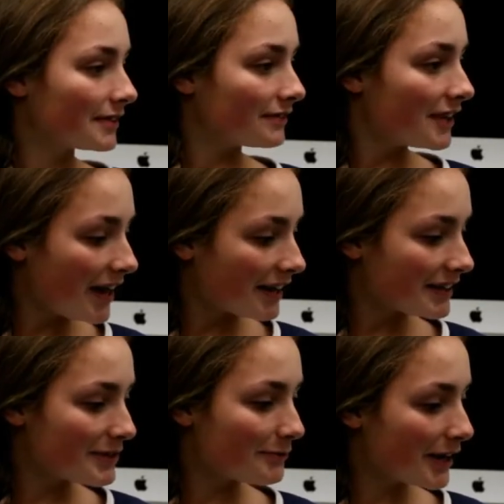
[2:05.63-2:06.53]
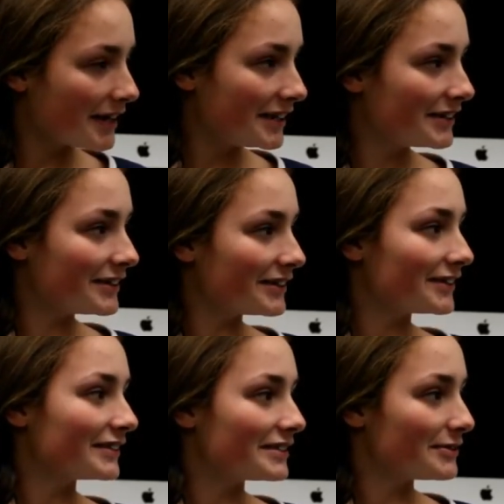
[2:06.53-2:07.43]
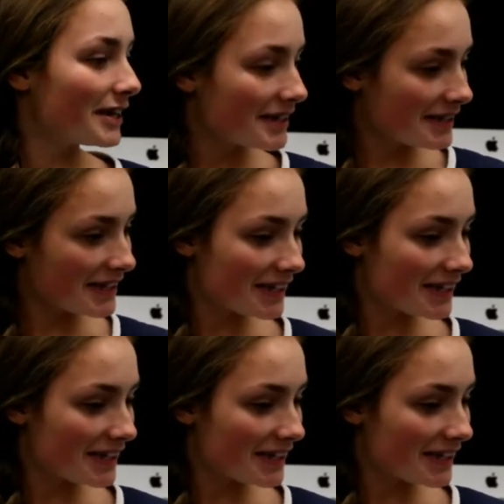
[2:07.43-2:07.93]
Yeah, he's right here. You not see